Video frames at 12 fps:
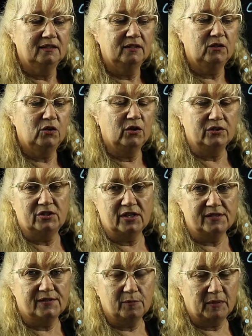not
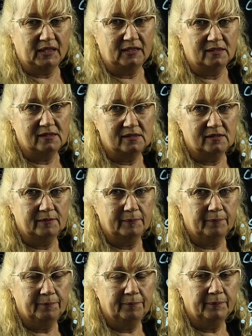just the means.
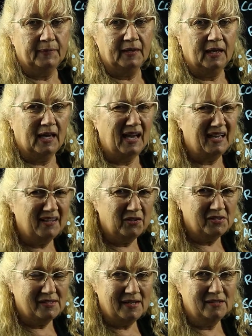I know
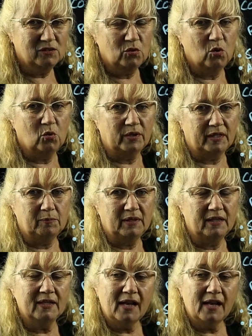it sounds corny, but it